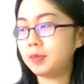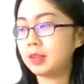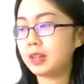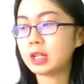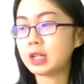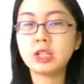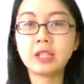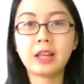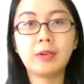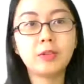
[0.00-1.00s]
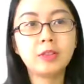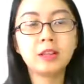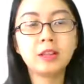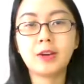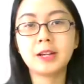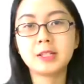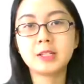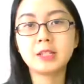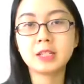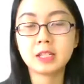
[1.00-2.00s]
gadgets and everything,
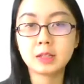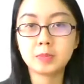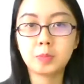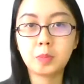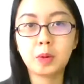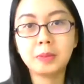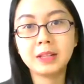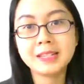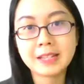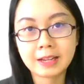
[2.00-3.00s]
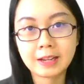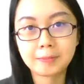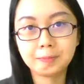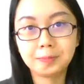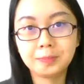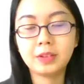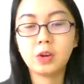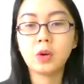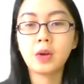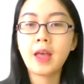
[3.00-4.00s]
devices is properly set up.
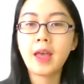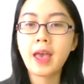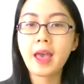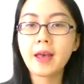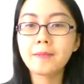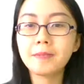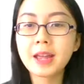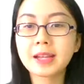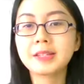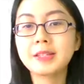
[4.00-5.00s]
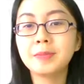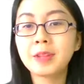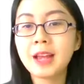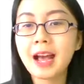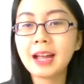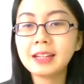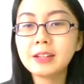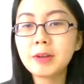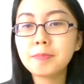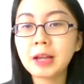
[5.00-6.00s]
And next,
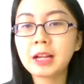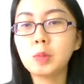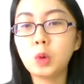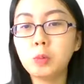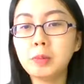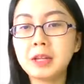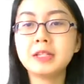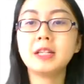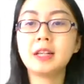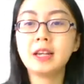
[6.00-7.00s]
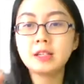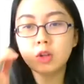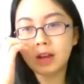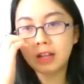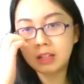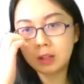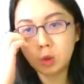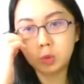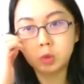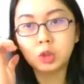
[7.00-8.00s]
identify backup role players in case of any
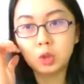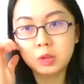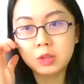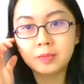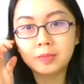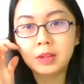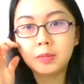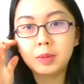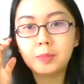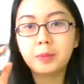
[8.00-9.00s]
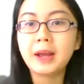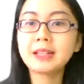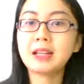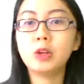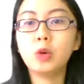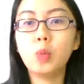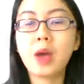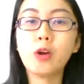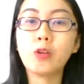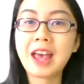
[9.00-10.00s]
no-shows. Be prepared and
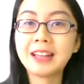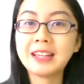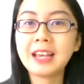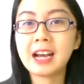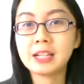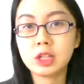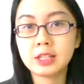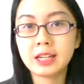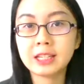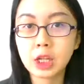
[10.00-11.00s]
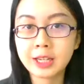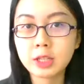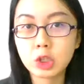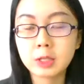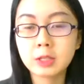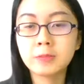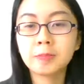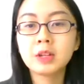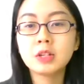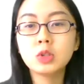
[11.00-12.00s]
aware of any agenda changes.
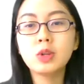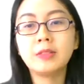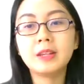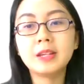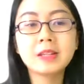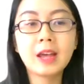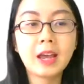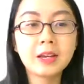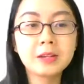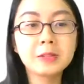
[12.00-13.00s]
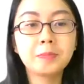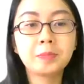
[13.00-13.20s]
So in this case,